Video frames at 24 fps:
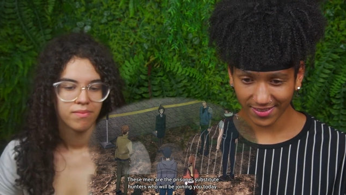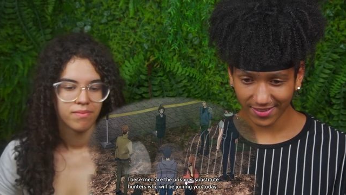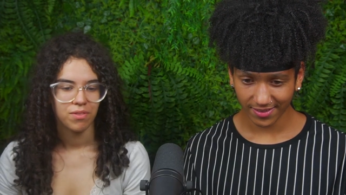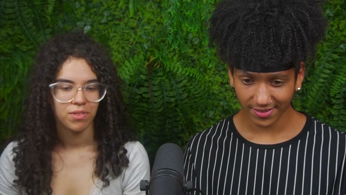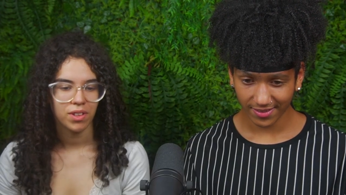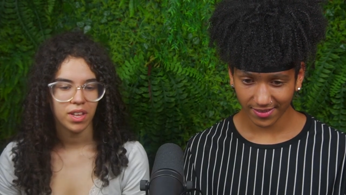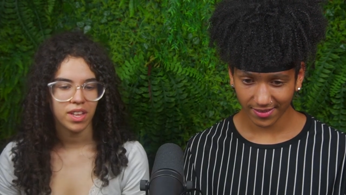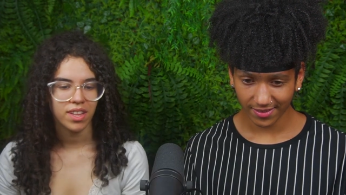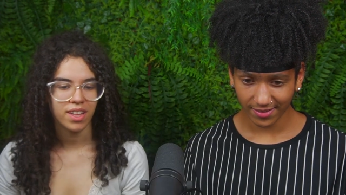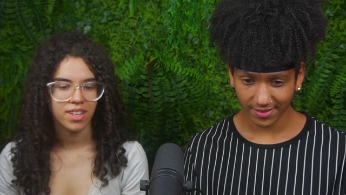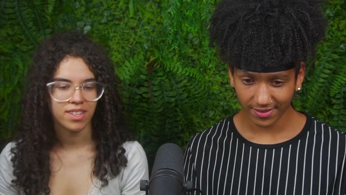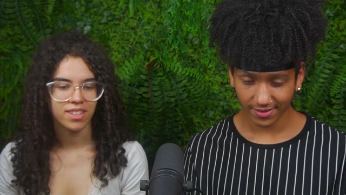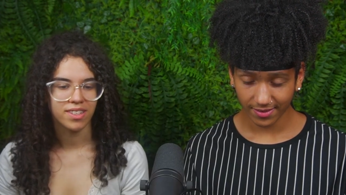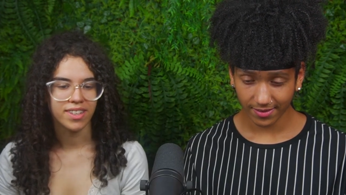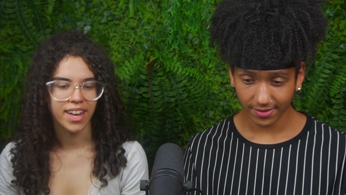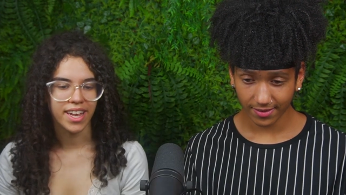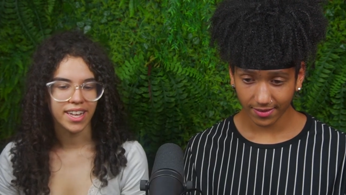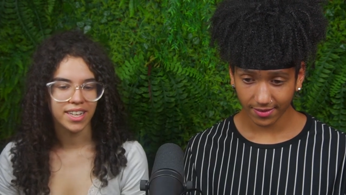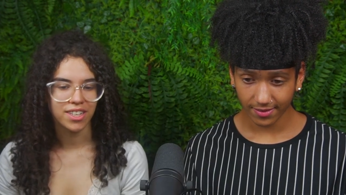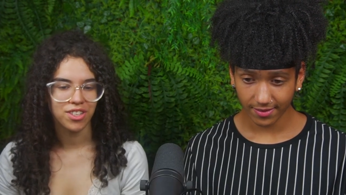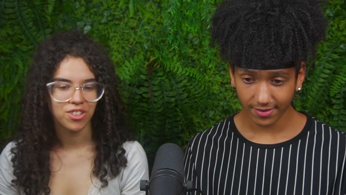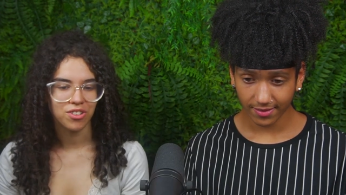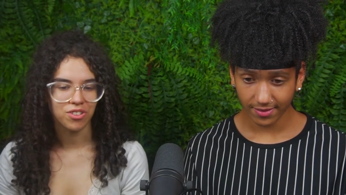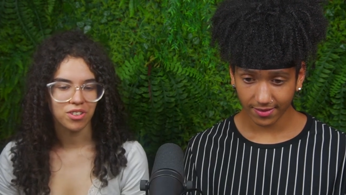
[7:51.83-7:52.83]
Speaker 1: feel like that's
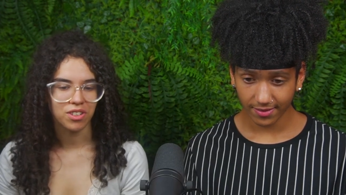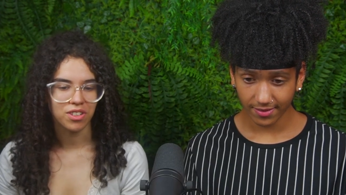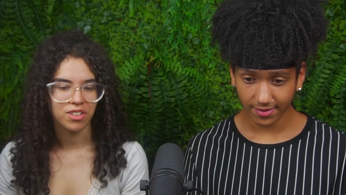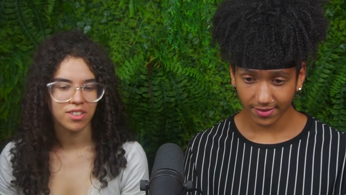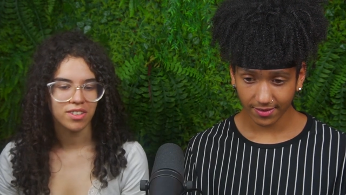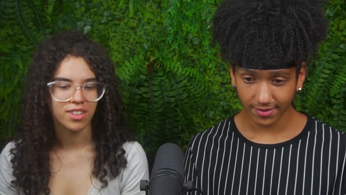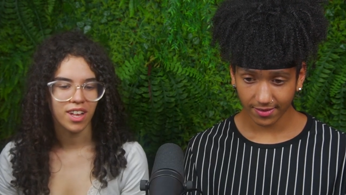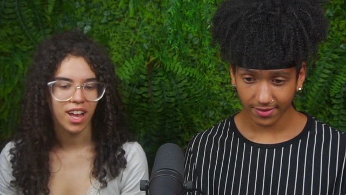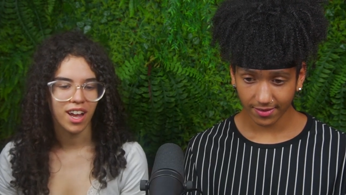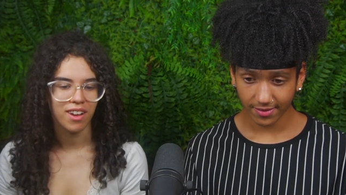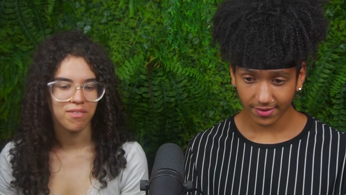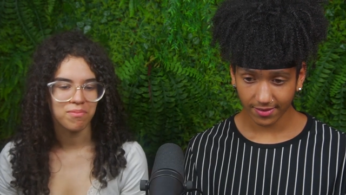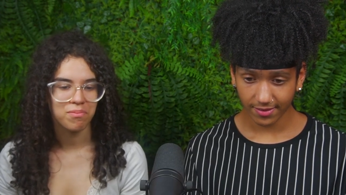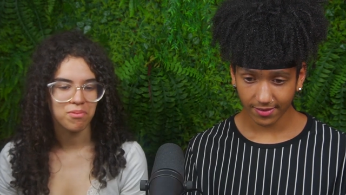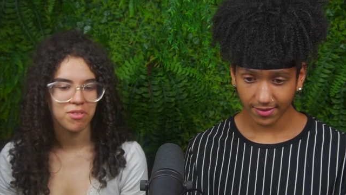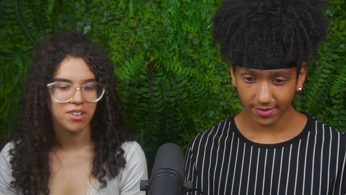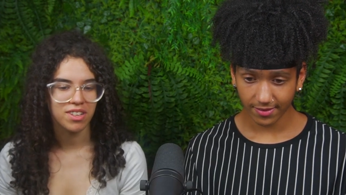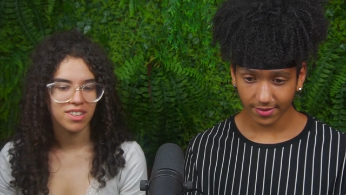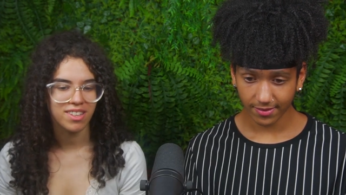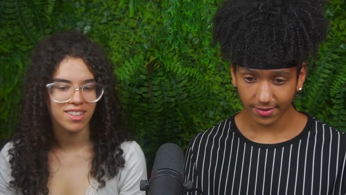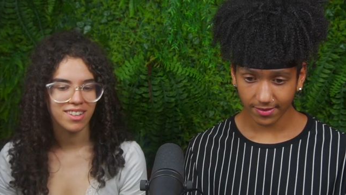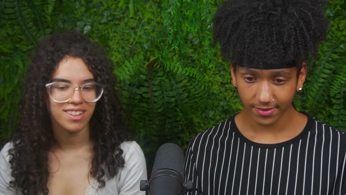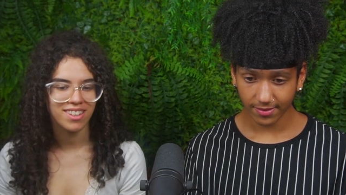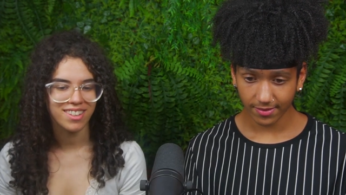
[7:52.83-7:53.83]
dangerous to have
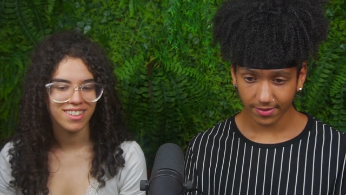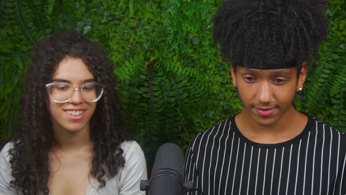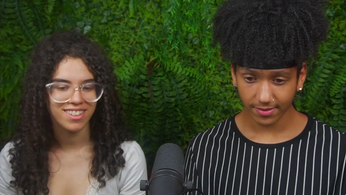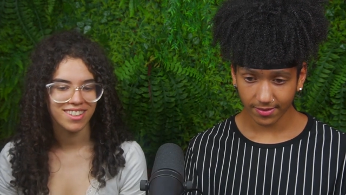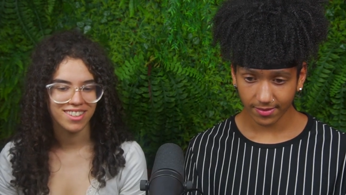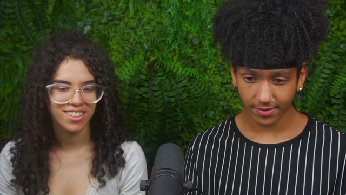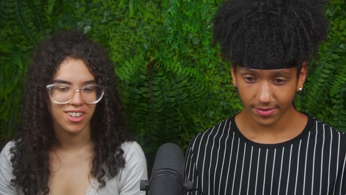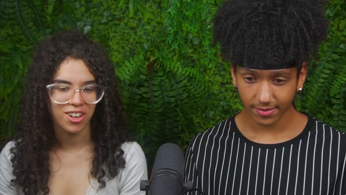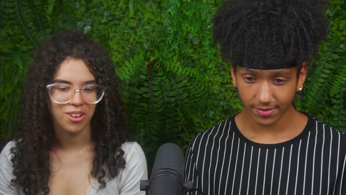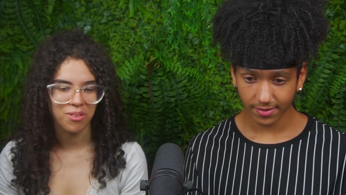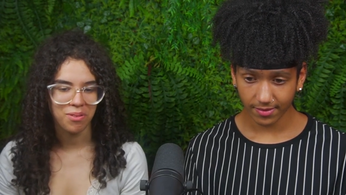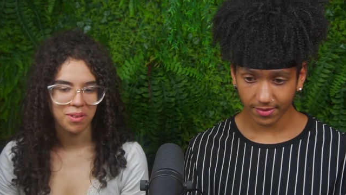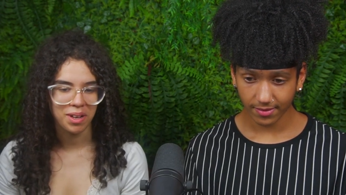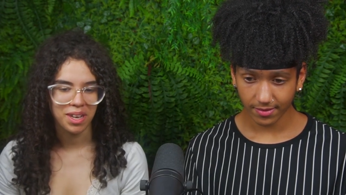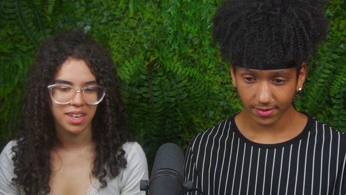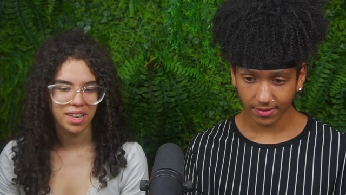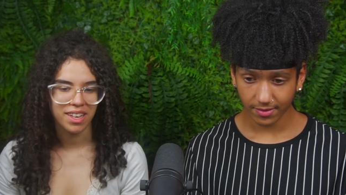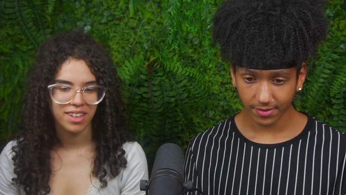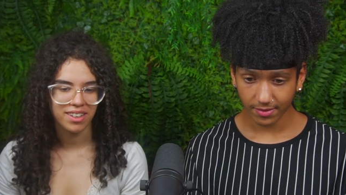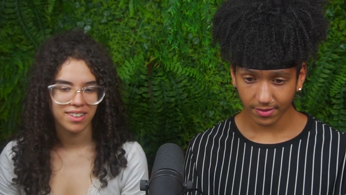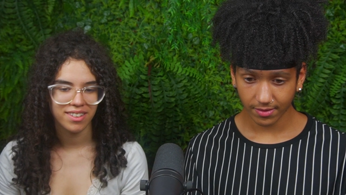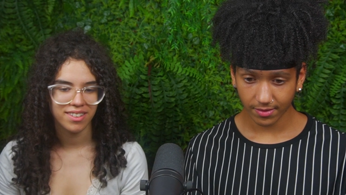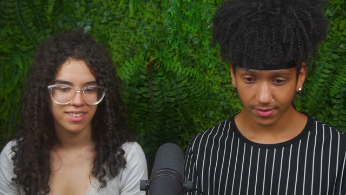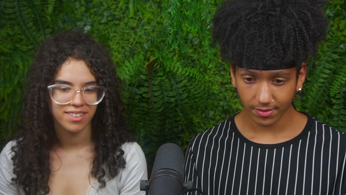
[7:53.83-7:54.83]
prisoners go
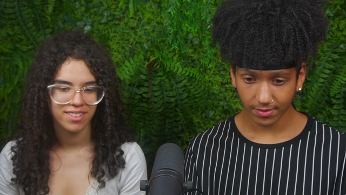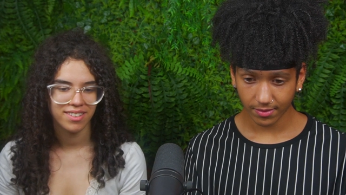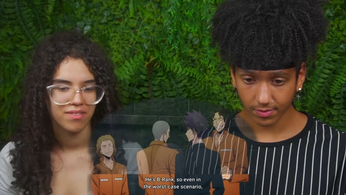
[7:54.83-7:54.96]
in.